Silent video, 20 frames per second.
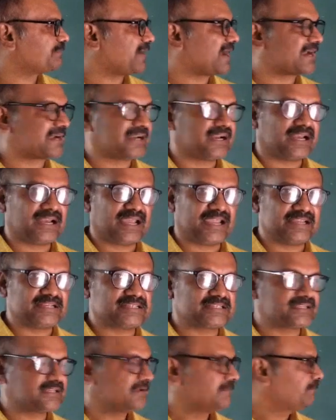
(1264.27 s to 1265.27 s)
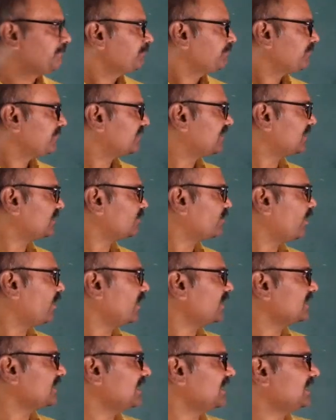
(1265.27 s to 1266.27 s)
These lines are called
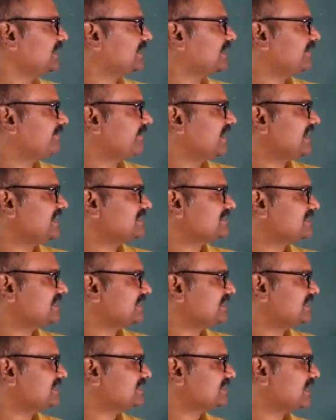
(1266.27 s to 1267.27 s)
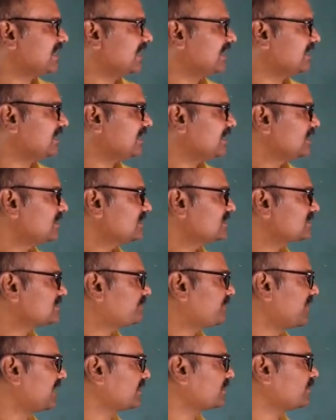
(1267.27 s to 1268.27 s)
spectral lines. The
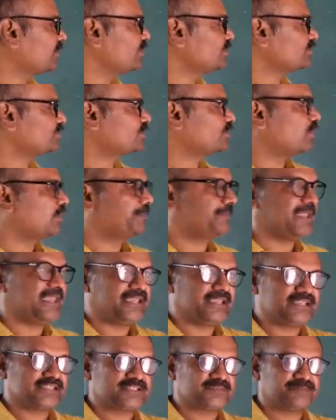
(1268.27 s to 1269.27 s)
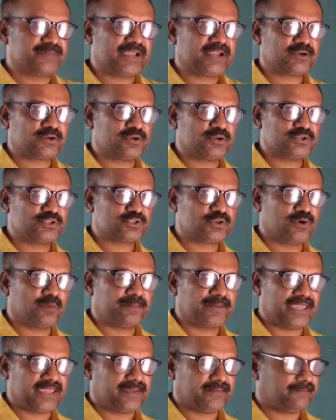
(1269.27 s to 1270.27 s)
total device is called
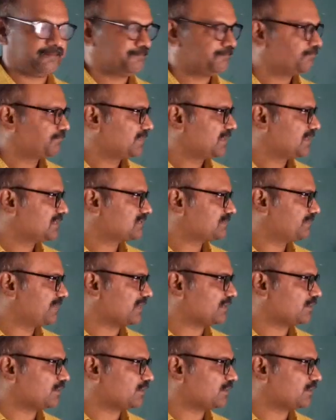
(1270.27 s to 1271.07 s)
spectroscopy.